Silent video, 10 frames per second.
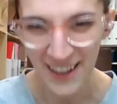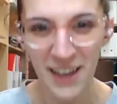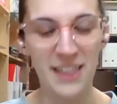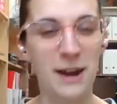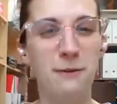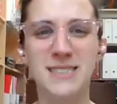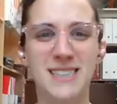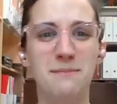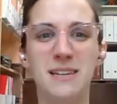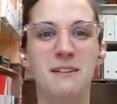There was
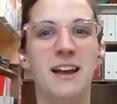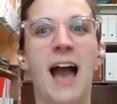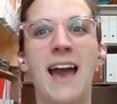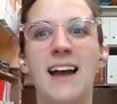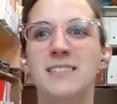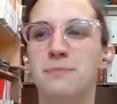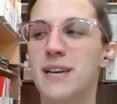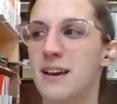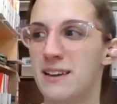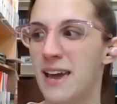something like I had to play
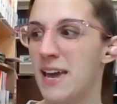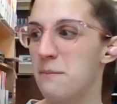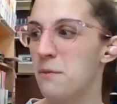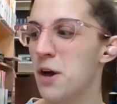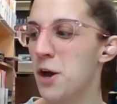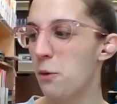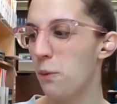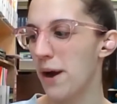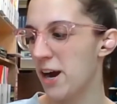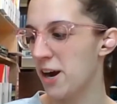a game
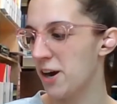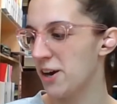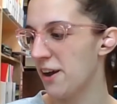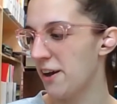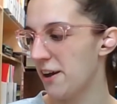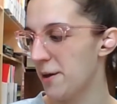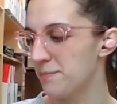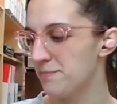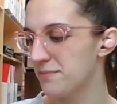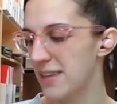where
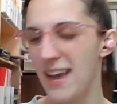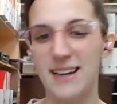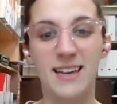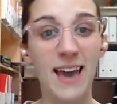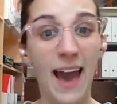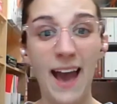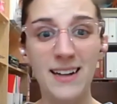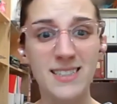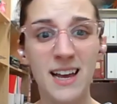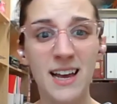they had a cat
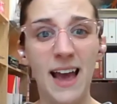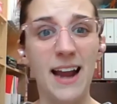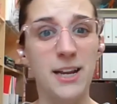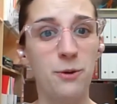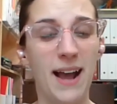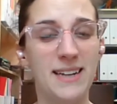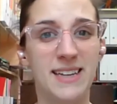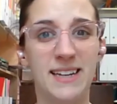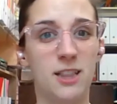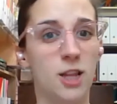and you had to
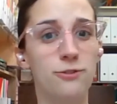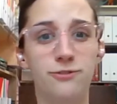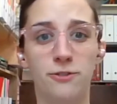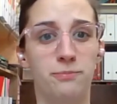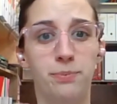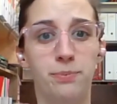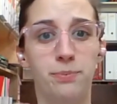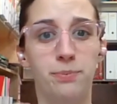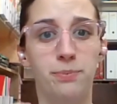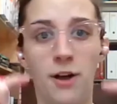get a loaf of
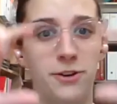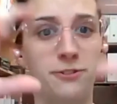bread on their